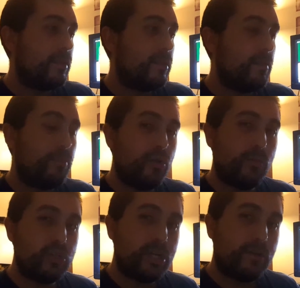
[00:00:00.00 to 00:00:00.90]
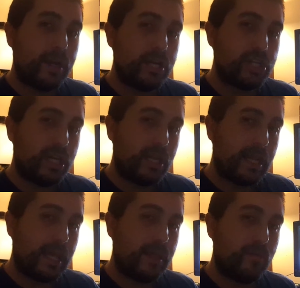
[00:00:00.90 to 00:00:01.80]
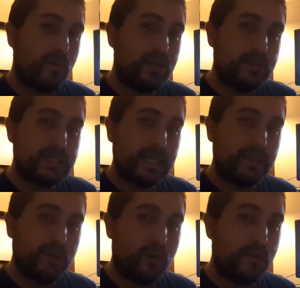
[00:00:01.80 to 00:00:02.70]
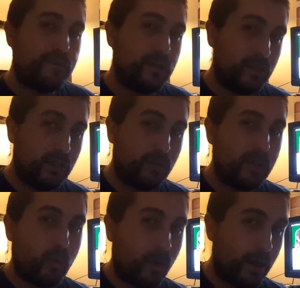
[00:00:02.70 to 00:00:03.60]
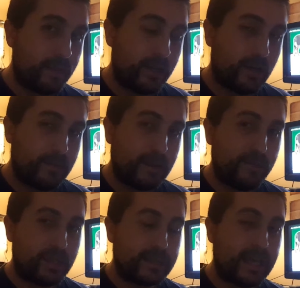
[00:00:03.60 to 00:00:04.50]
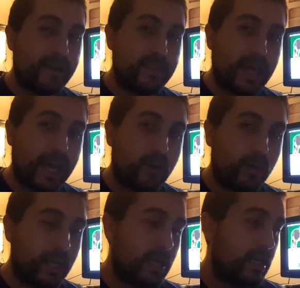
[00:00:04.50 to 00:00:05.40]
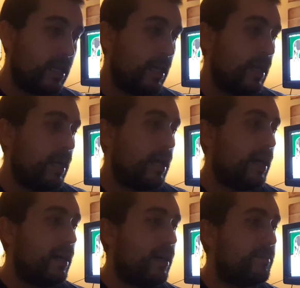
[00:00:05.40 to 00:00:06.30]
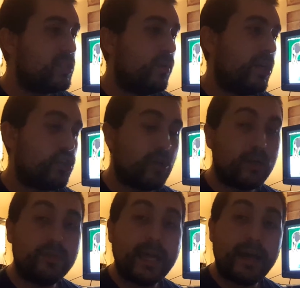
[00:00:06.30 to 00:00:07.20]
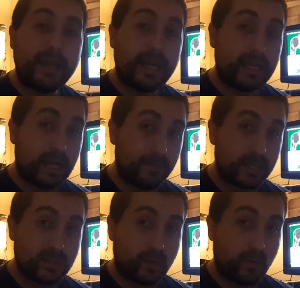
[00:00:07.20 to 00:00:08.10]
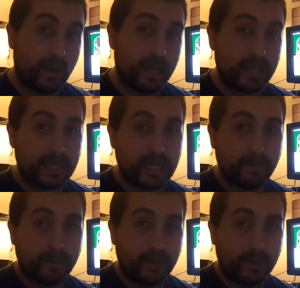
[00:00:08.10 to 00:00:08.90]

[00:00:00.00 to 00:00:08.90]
the boomer generation and the one slightly below it feel a little bit wealthier. They feel like they had the equity. So in a trickle-down economic sort of way, they keep